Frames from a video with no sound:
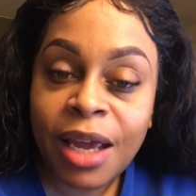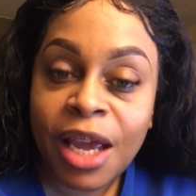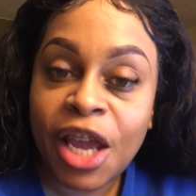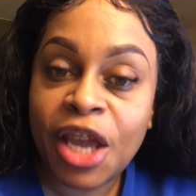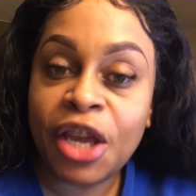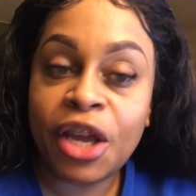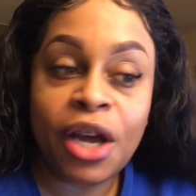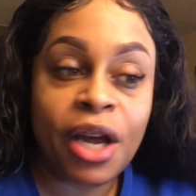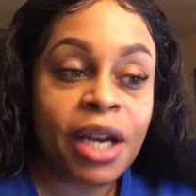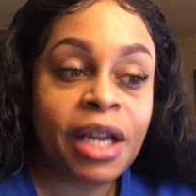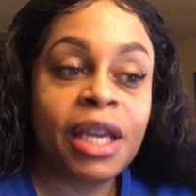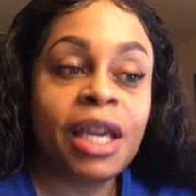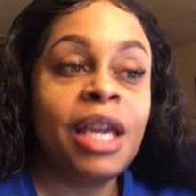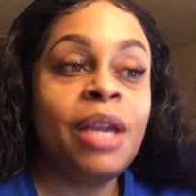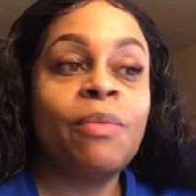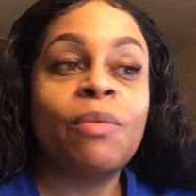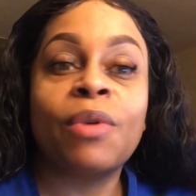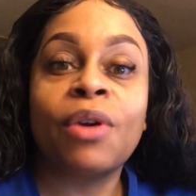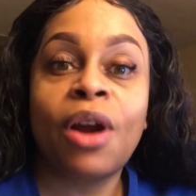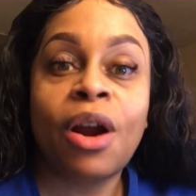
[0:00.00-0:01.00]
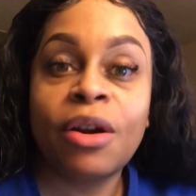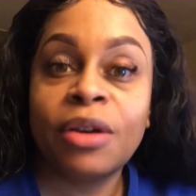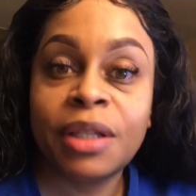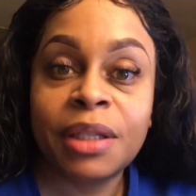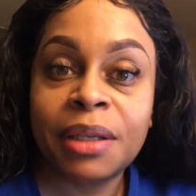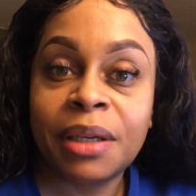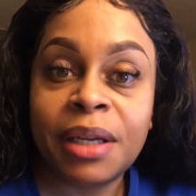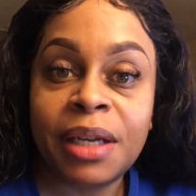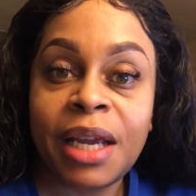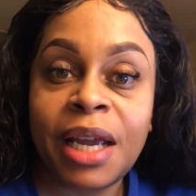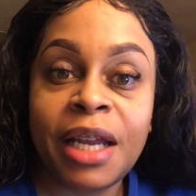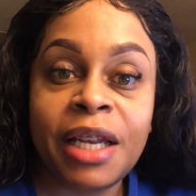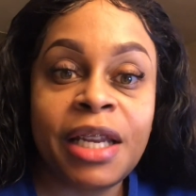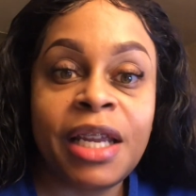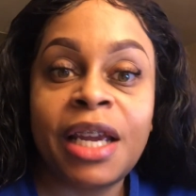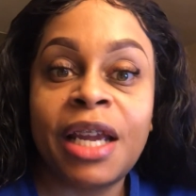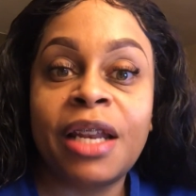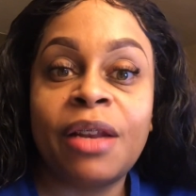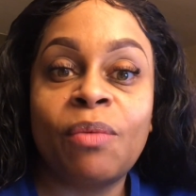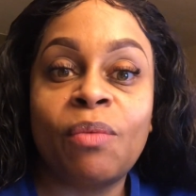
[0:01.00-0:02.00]
and you're going to keep rehearsing, and
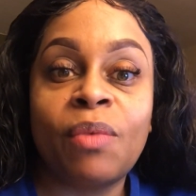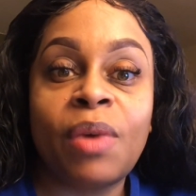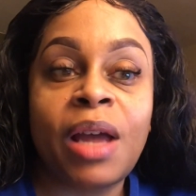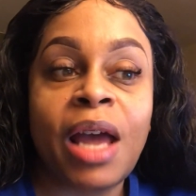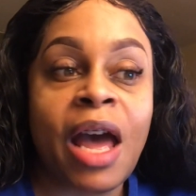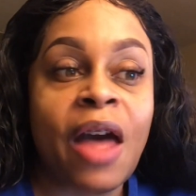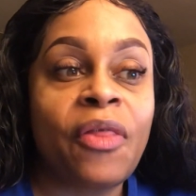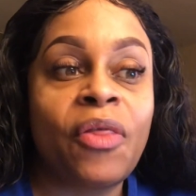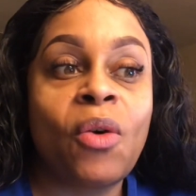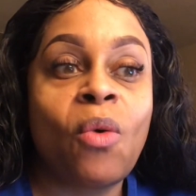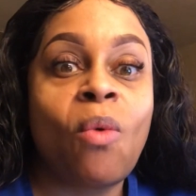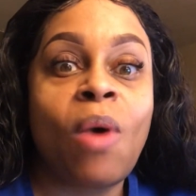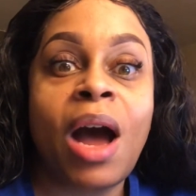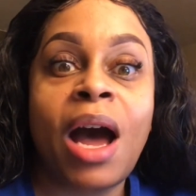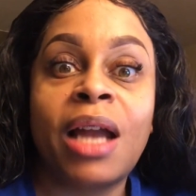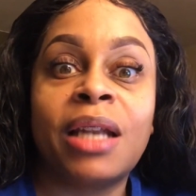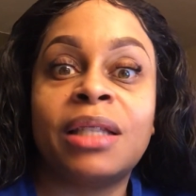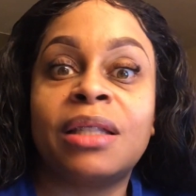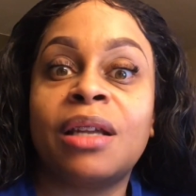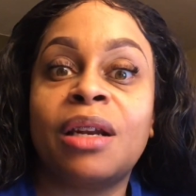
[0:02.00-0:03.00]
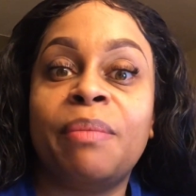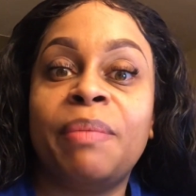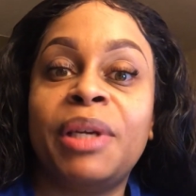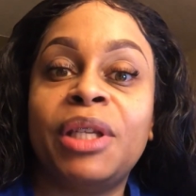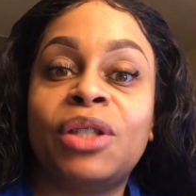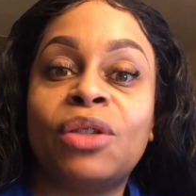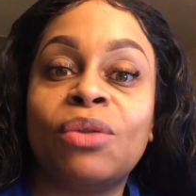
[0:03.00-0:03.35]
then after a while it's going to be too